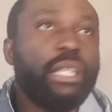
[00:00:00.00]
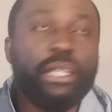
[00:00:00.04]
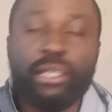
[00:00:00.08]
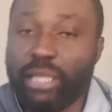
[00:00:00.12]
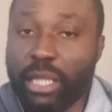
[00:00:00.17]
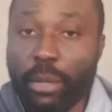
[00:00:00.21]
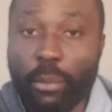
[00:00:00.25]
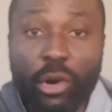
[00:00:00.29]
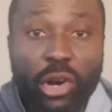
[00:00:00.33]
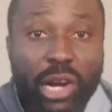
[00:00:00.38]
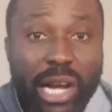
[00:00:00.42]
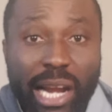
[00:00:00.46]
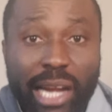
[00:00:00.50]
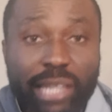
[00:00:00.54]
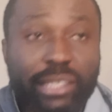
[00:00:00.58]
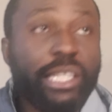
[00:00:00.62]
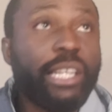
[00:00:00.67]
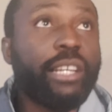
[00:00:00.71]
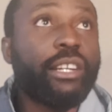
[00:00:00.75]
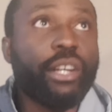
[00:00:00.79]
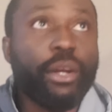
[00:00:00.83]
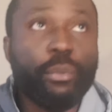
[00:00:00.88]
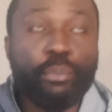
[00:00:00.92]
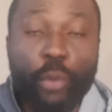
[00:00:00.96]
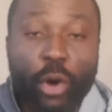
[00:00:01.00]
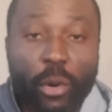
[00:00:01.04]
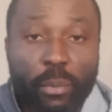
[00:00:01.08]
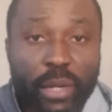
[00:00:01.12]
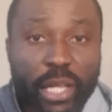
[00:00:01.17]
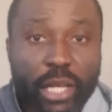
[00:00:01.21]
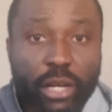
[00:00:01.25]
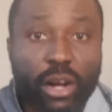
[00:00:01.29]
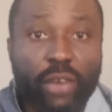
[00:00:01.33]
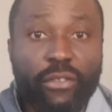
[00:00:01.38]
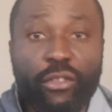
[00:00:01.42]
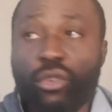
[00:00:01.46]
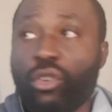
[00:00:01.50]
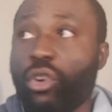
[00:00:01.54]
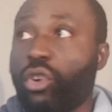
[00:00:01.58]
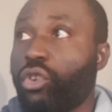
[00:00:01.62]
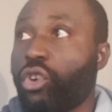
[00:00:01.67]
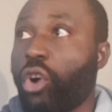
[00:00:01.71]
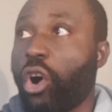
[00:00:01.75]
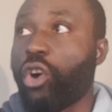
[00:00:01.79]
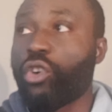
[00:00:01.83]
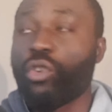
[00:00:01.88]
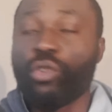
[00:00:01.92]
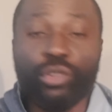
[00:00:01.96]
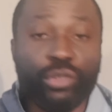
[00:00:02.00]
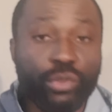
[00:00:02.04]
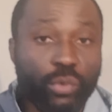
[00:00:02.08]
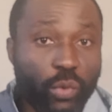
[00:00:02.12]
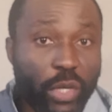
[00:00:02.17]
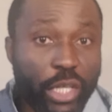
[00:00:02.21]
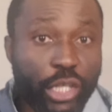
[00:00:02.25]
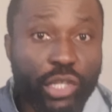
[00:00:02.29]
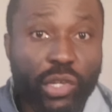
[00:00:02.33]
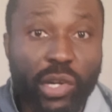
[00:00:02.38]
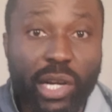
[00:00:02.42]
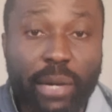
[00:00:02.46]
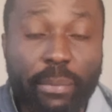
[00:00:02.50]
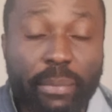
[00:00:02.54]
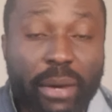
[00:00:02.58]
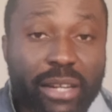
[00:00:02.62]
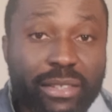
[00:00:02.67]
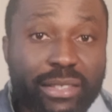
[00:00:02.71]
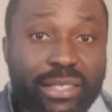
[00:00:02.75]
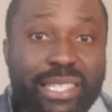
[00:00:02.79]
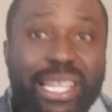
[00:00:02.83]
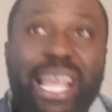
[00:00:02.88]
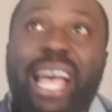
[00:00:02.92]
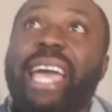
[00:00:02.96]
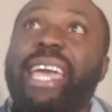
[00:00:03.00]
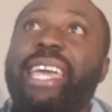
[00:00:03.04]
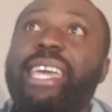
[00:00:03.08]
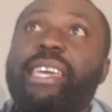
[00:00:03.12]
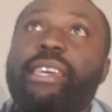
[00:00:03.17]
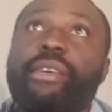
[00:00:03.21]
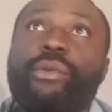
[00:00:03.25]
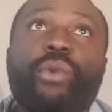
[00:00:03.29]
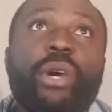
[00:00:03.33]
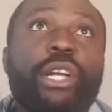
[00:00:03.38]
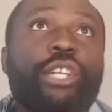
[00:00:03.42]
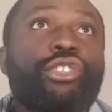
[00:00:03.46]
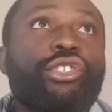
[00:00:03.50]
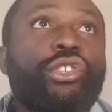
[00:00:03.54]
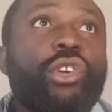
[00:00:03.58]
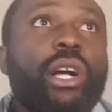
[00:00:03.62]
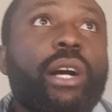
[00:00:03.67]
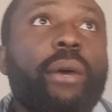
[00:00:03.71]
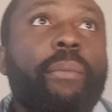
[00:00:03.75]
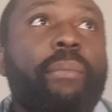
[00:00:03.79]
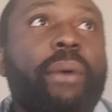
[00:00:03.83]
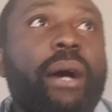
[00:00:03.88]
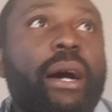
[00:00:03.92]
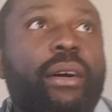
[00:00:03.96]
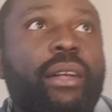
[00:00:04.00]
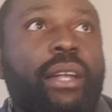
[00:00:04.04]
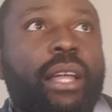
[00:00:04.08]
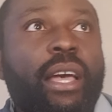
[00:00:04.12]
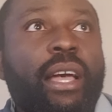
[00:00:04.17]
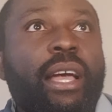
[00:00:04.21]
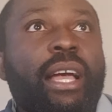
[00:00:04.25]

Democratic Republic of Congo, when you talk about Zaire, when you talk about